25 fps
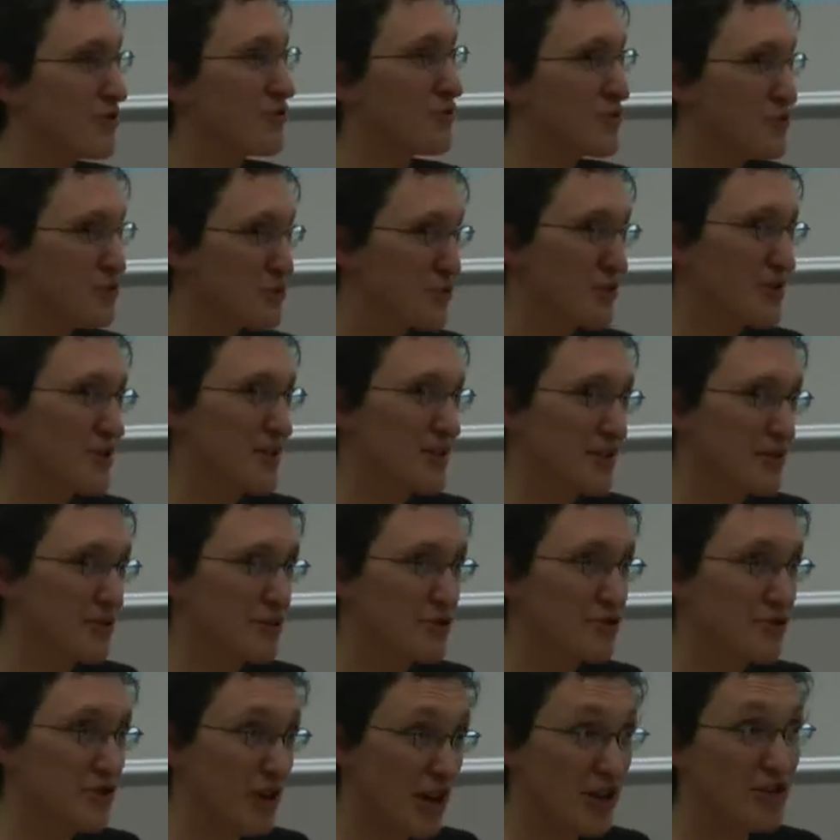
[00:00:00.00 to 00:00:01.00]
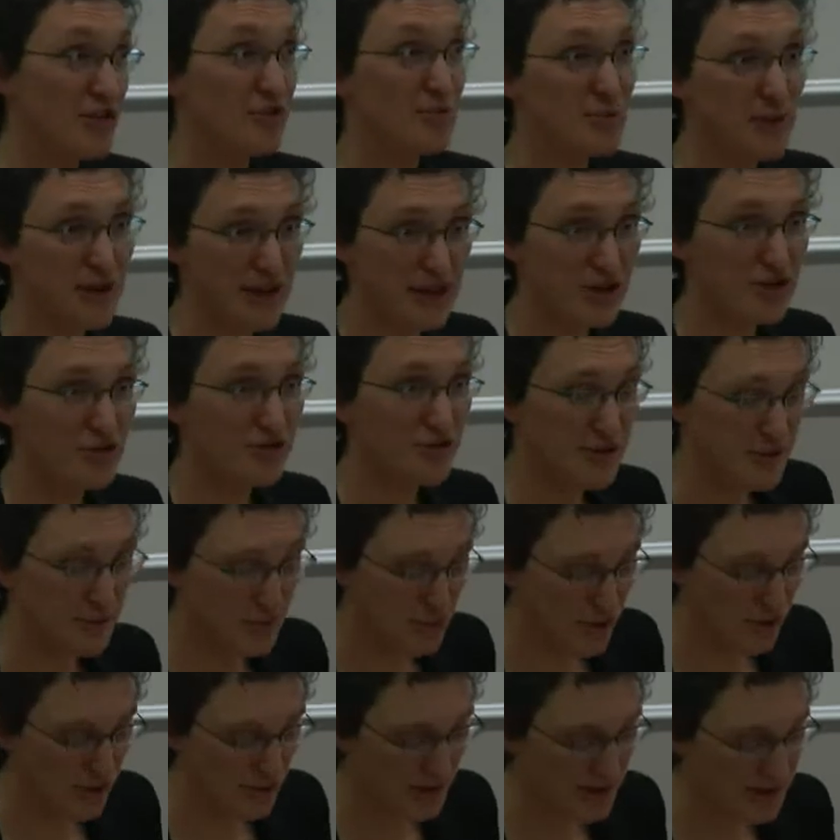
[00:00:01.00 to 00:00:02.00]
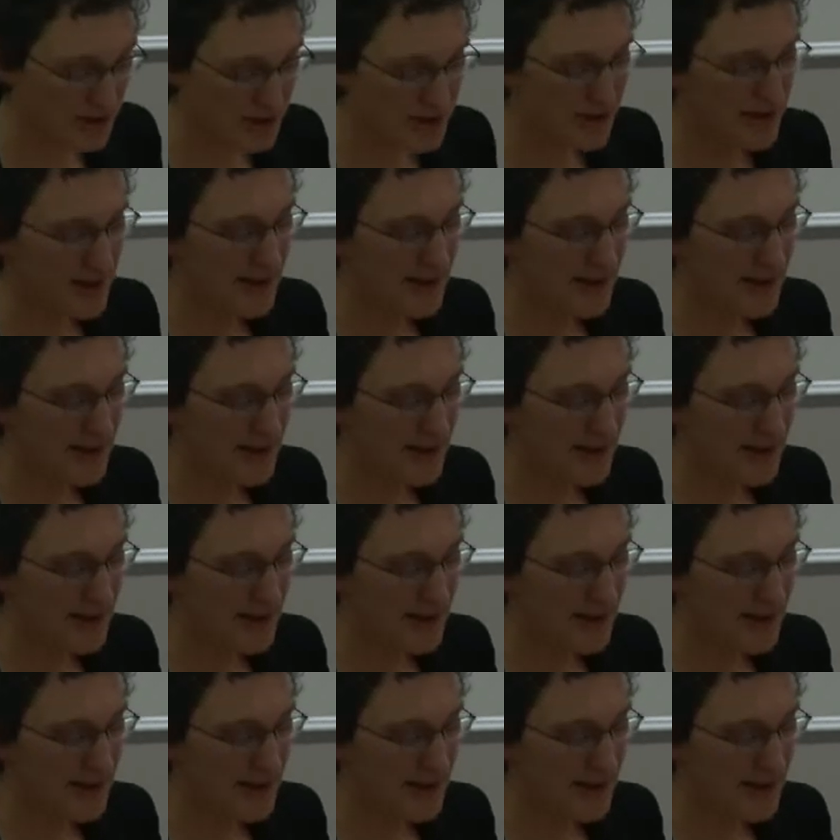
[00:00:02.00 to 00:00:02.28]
resources are under a lot of pressure at the moment.